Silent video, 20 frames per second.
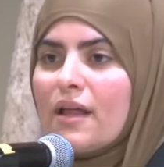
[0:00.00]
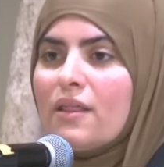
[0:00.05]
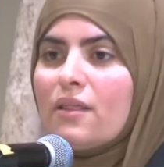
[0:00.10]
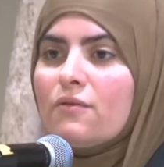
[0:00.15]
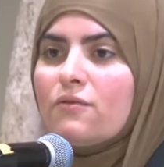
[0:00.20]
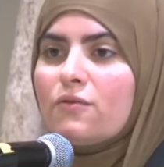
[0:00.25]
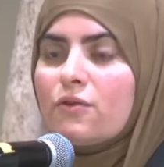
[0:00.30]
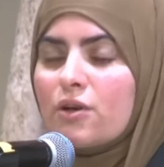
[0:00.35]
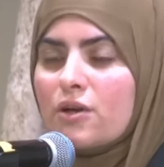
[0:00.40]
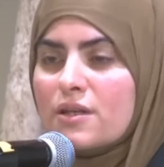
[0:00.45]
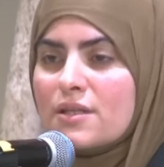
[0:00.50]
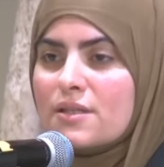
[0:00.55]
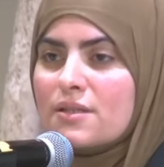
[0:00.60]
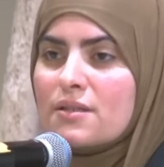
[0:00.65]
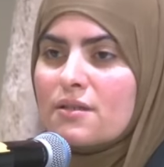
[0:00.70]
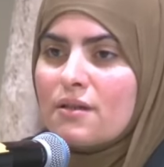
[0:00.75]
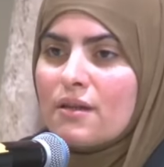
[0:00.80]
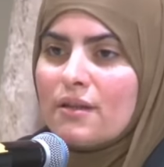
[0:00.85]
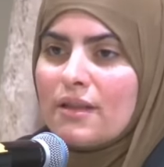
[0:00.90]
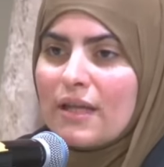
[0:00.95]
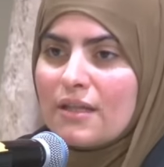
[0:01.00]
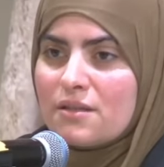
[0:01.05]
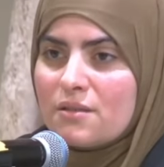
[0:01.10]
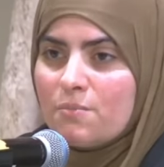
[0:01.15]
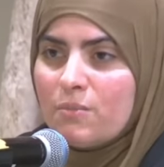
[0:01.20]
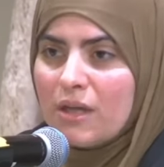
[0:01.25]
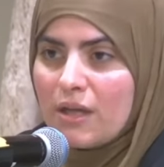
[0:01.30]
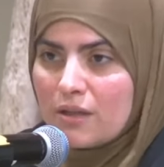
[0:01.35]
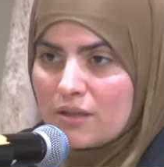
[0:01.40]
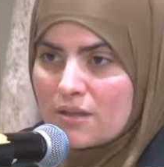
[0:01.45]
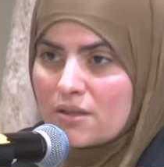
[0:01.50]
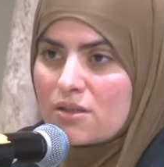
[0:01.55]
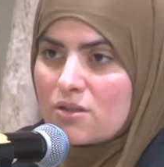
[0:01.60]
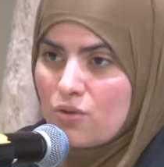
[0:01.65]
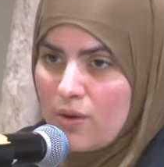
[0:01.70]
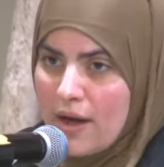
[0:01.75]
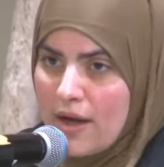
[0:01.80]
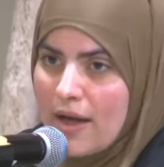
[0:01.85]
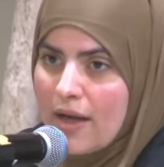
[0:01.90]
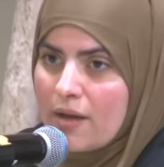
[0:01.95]
in the verse that's being
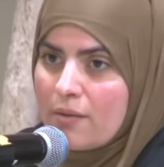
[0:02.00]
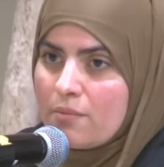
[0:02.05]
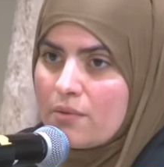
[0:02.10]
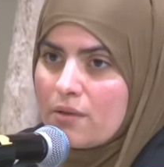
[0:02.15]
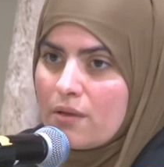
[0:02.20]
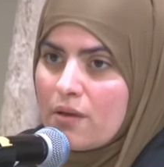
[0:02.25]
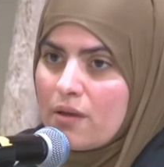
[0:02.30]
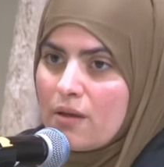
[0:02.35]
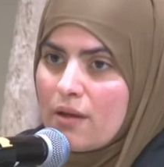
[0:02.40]
described